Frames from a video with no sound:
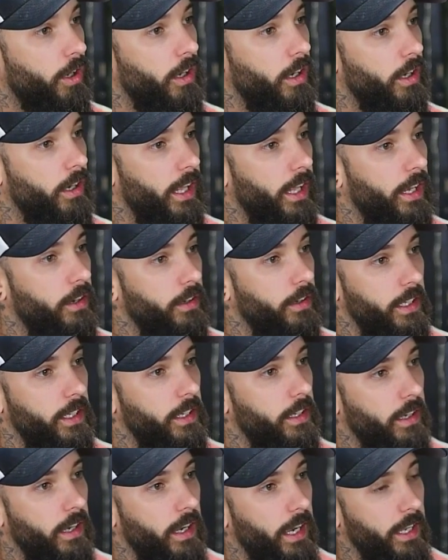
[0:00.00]
Again, it kind of goes
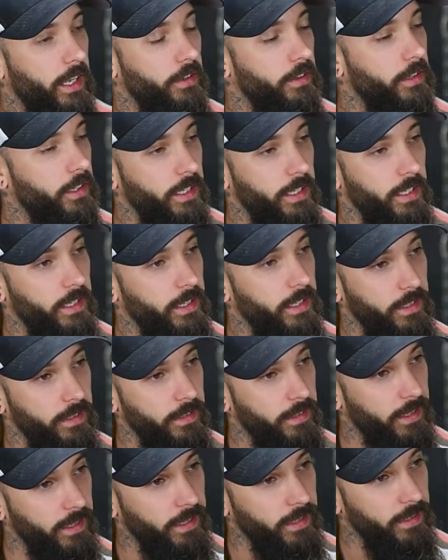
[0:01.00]
back to why
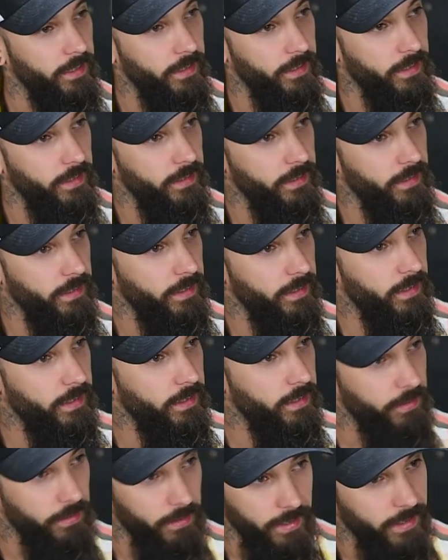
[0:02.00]
we started
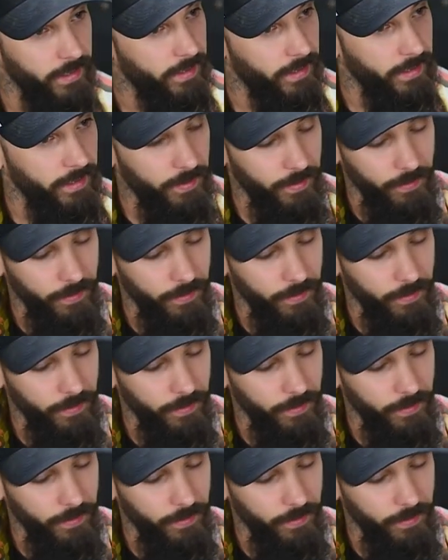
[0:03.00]
this. Because it goes